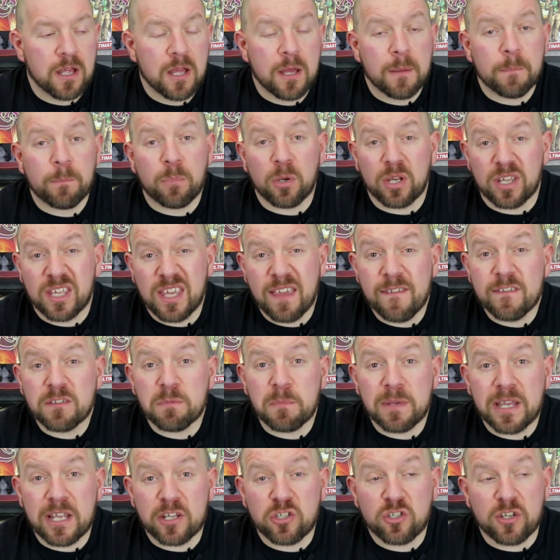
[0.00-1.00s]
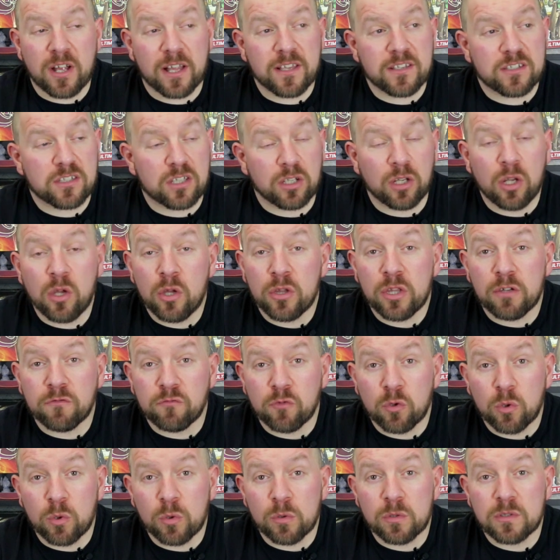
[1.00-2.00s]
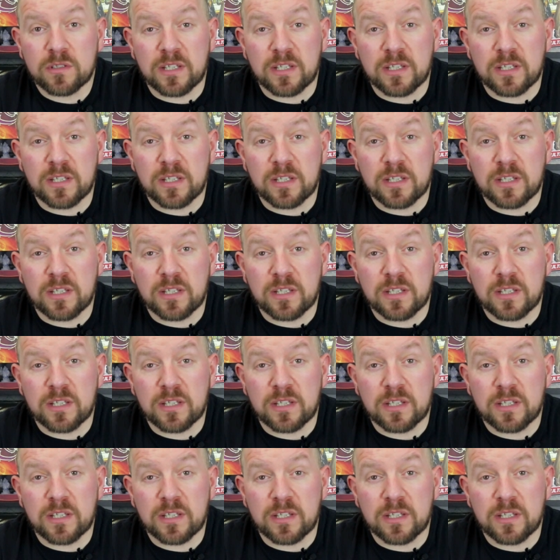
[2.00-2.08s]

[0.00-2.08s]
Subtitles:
But it gives me a chance to learn the rules.